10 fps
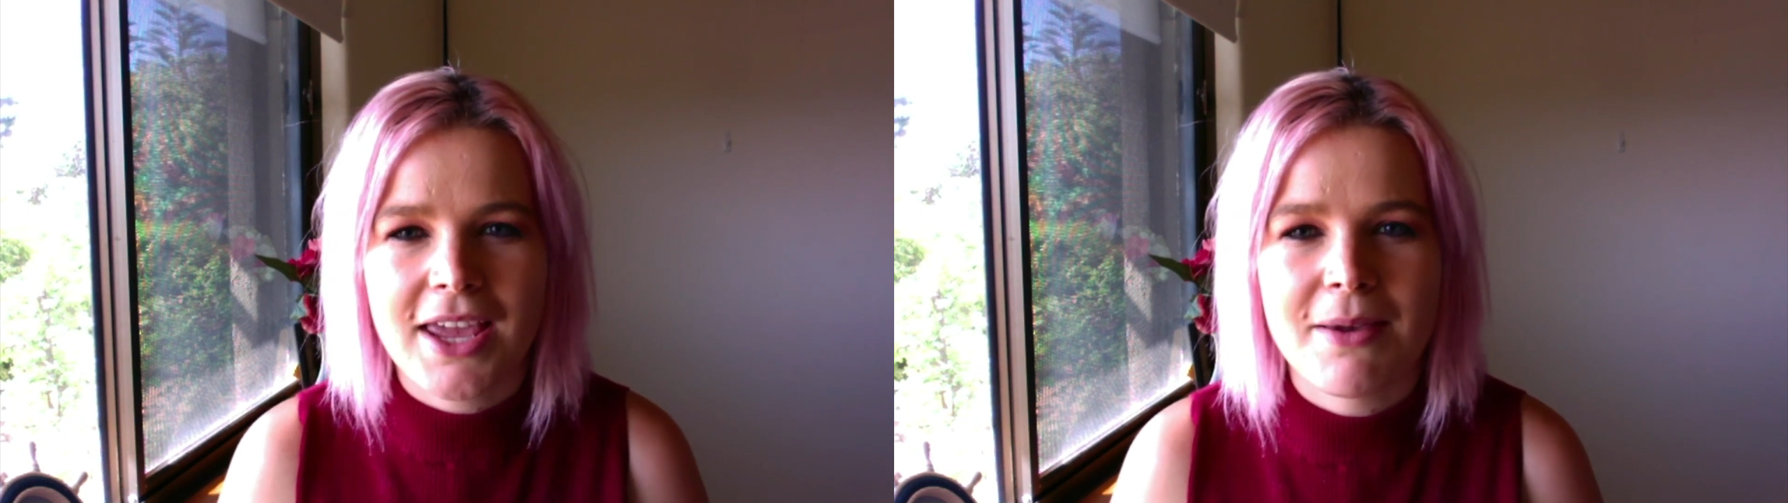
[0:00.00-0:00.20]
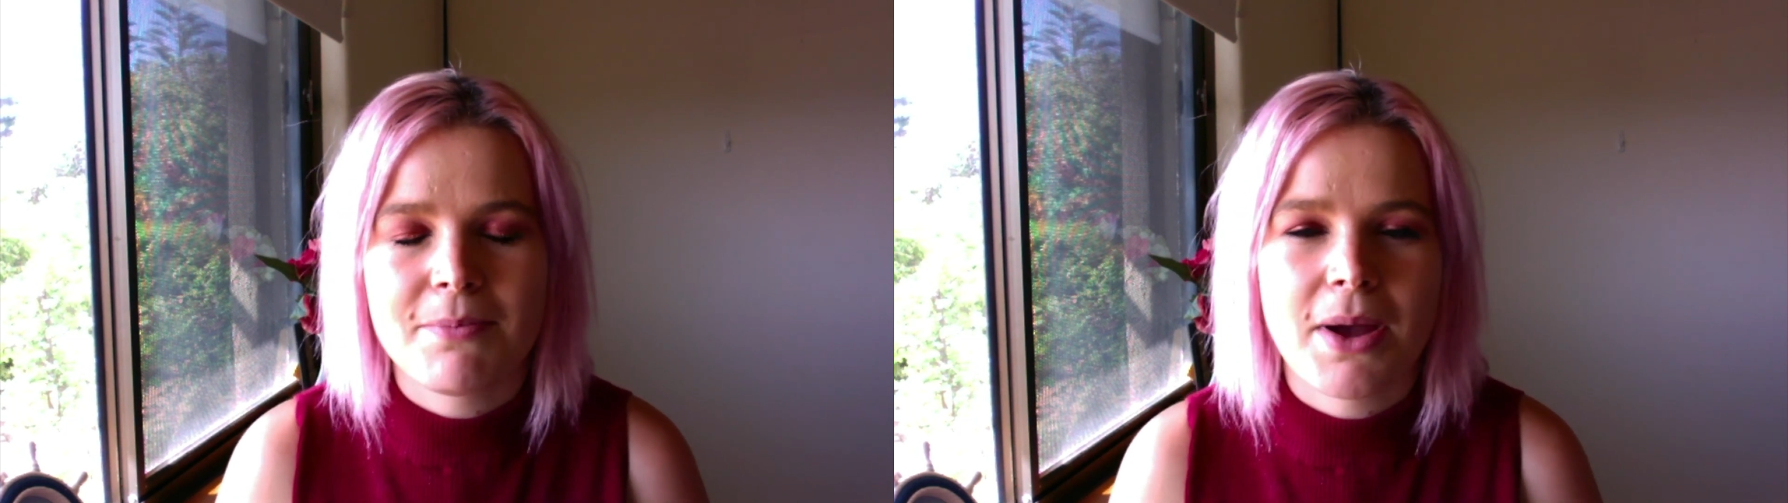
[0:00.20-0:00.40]

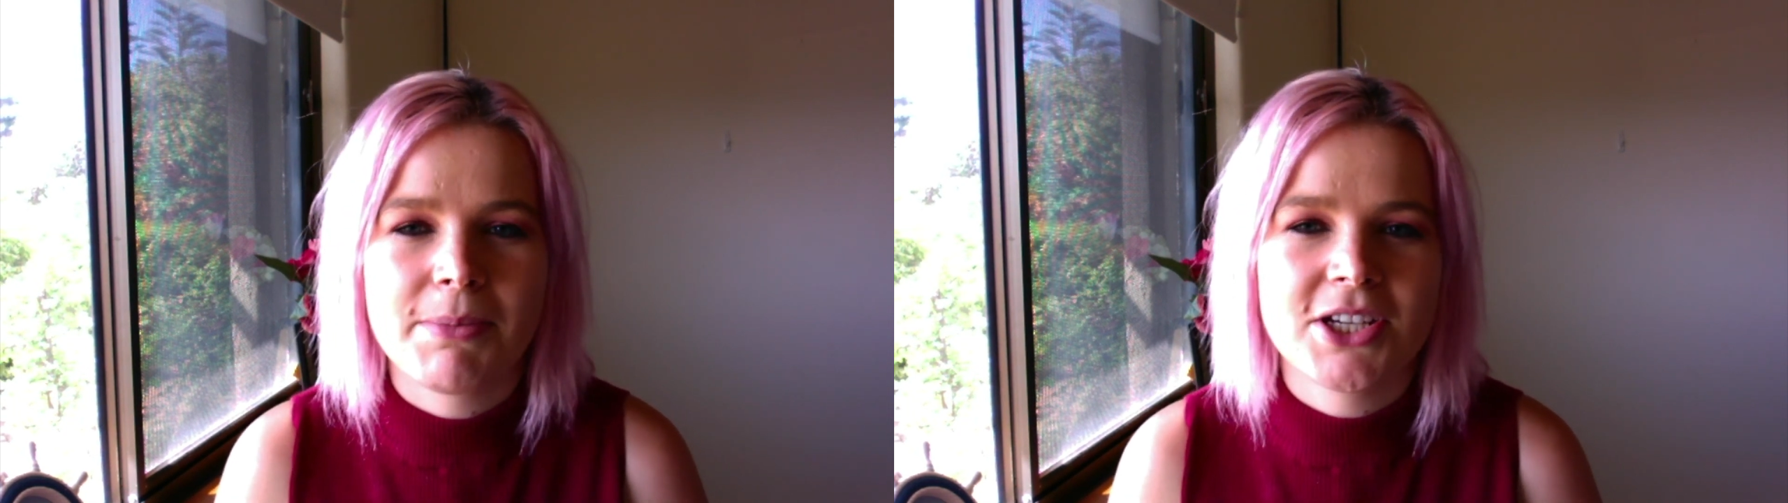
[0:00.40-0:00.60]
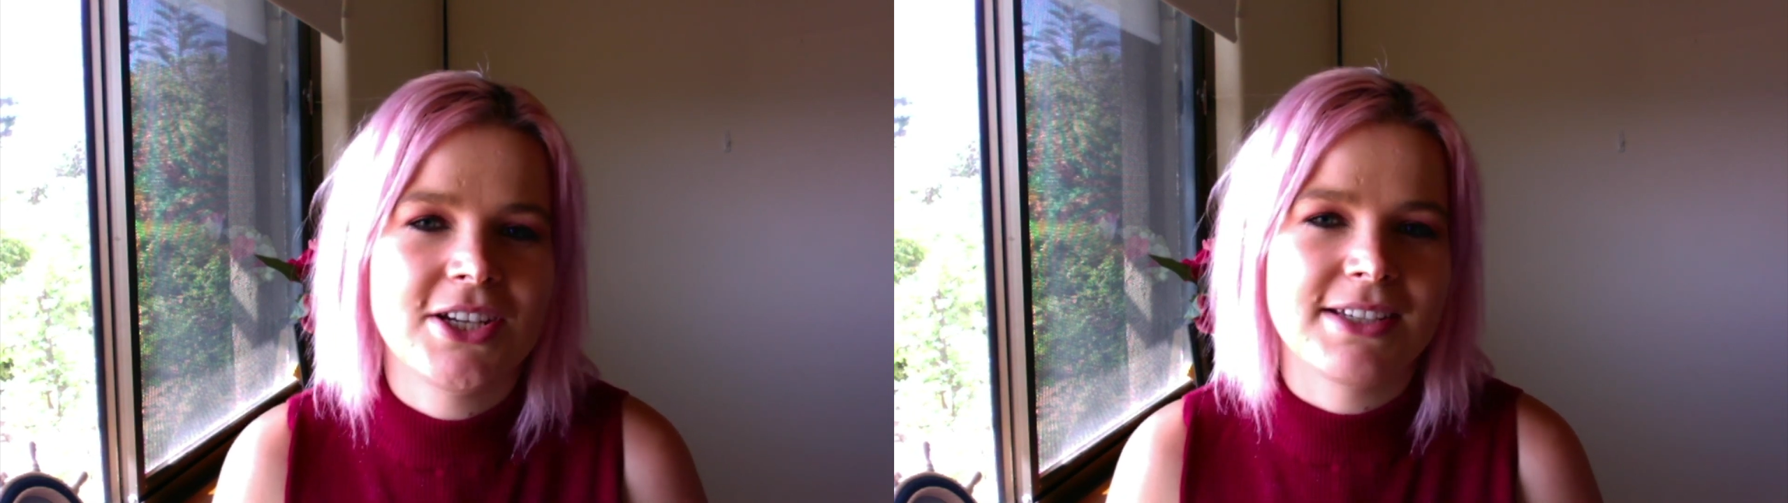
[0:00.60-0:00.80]
keep
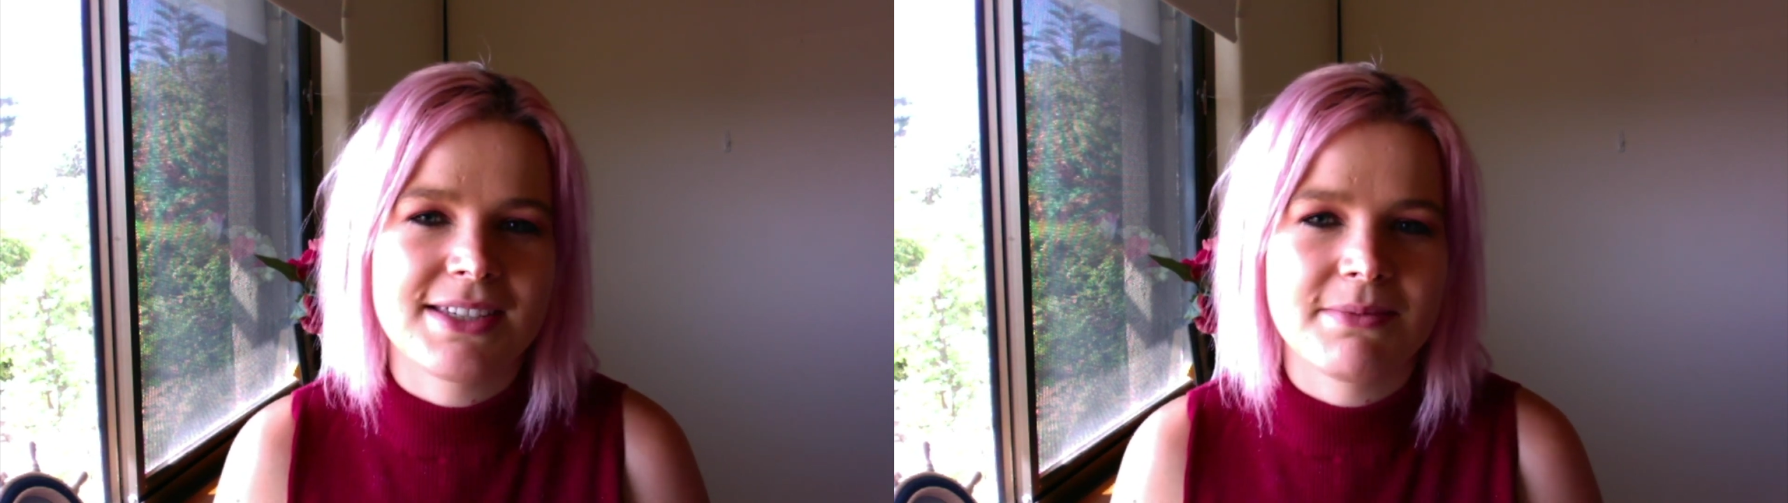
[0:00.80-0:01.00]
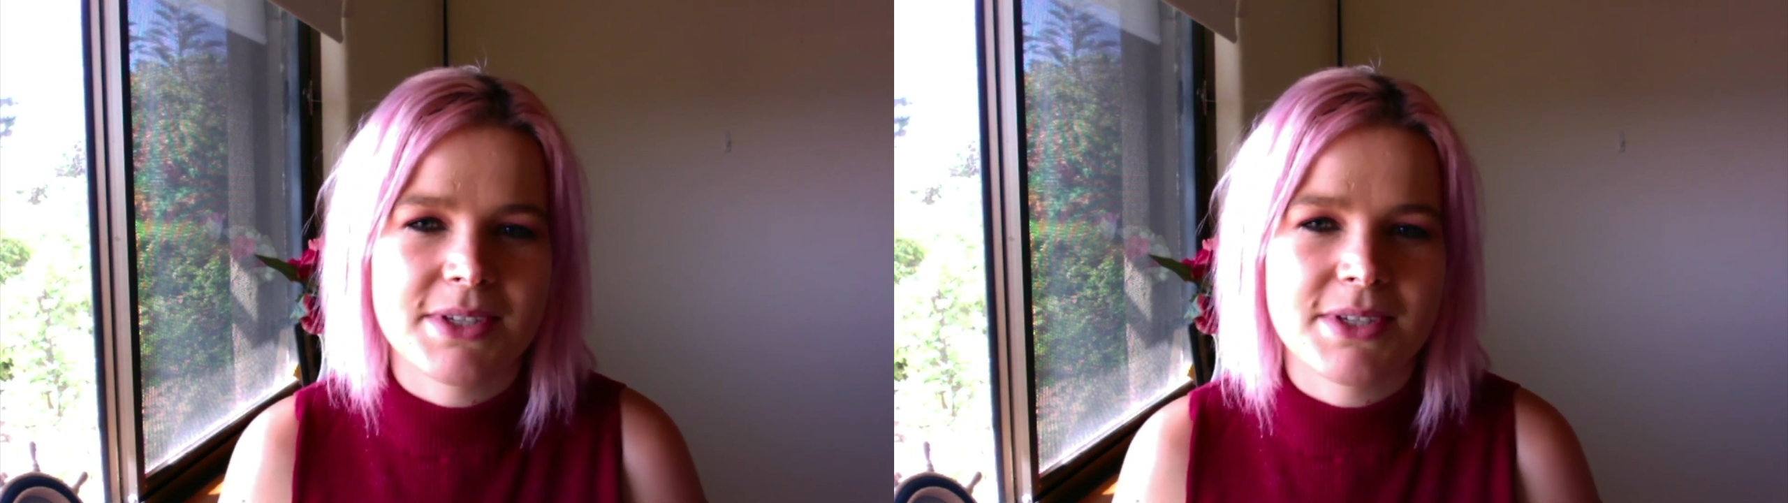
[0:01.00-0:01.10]
publishing some